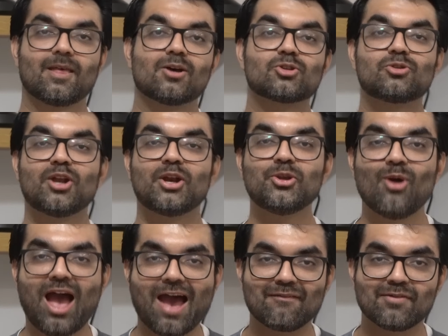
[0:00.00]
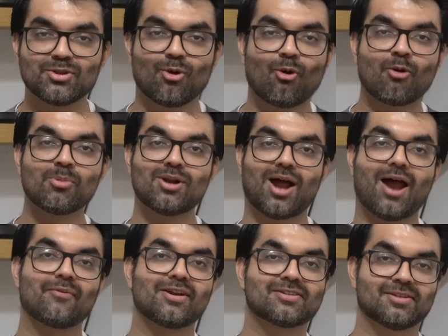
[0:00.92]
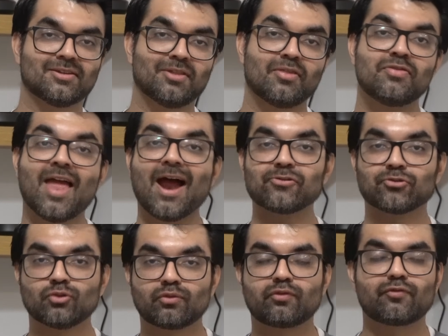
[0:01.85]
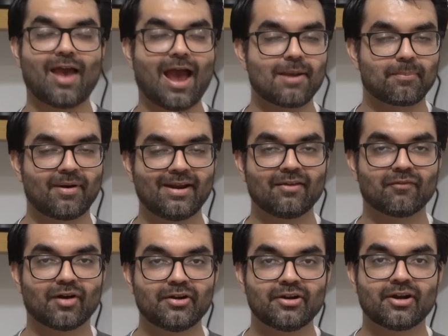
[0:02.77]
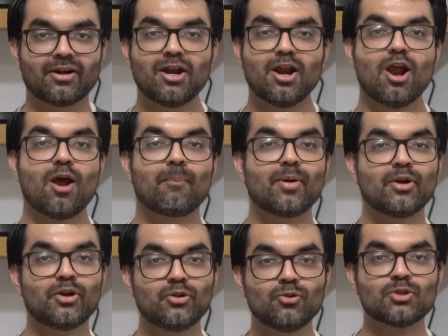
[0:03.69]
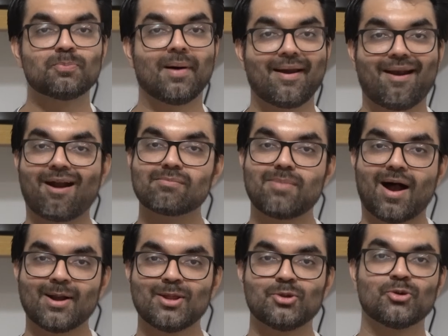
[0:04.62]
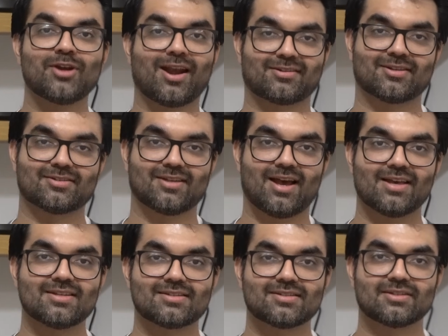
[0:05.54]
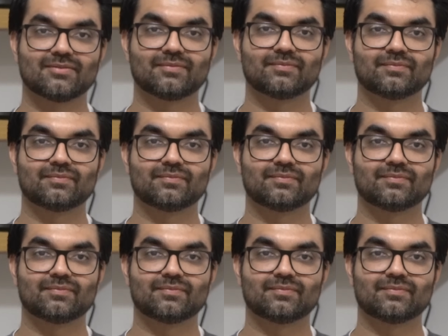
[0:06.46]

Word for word: So there you have it, the hormone irisin, the natural fat burning wonder produced by our body during exercise.